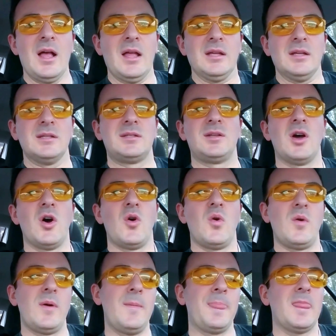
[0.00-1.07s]

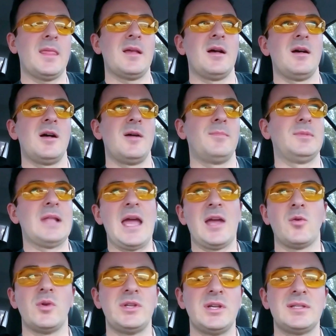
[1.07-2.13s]
So
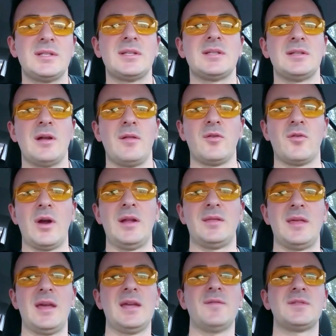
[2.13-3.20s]
languages is another great
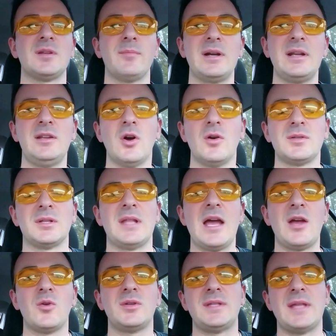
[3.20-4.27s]
thing. If somebody knows a
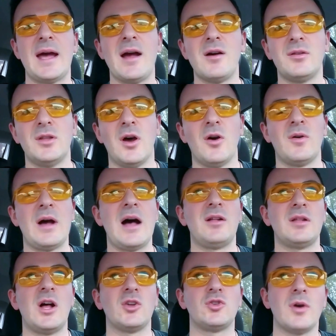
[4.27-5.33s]
language that I don't know,
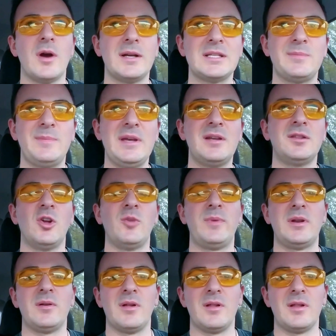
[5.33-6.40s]
I'll try to speak a little
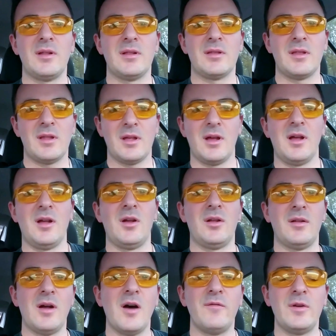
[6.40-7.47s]
bit
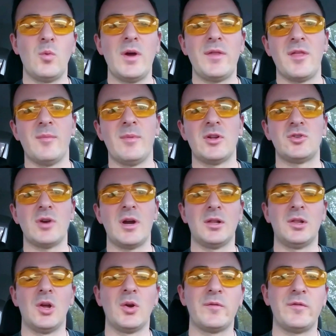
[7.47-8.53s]
of it with them. I'll try
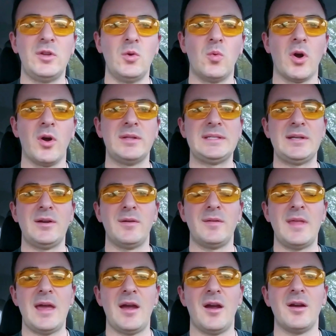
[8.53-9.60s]
to learn a few words here
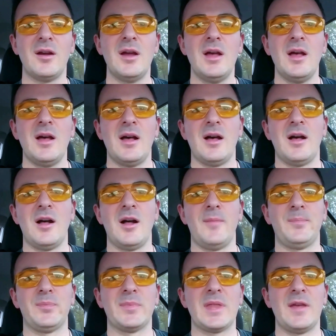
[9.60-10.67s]
and there.
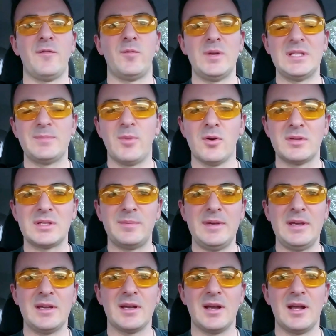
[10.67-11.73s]
If we both
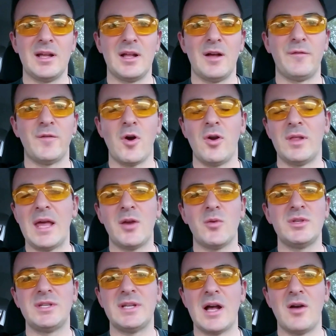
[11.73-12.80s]
speak a foreign
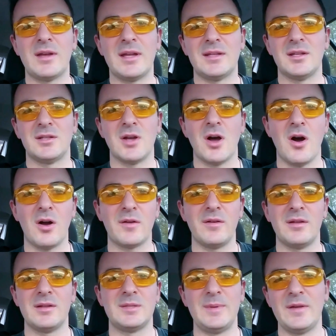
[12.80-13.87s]
language, I don't get to
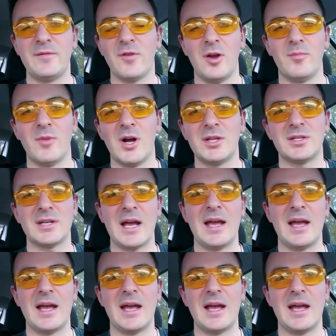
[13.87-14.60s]
speak very much.